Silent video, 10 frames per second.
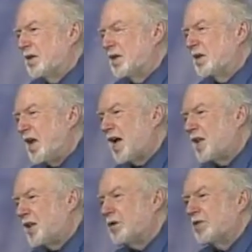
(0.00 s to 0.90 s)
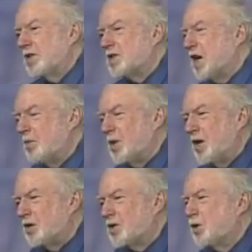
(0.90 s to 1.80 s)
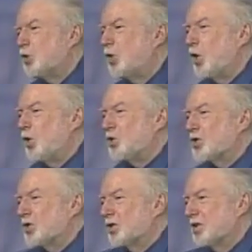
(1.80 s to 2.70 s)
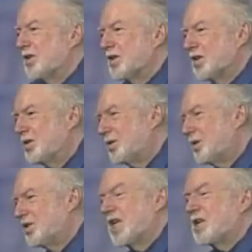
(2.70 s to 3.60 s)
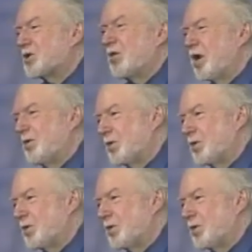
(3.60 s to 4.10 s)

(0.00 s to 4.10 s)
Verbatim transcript: the likelihood of contamination grows, it gets greater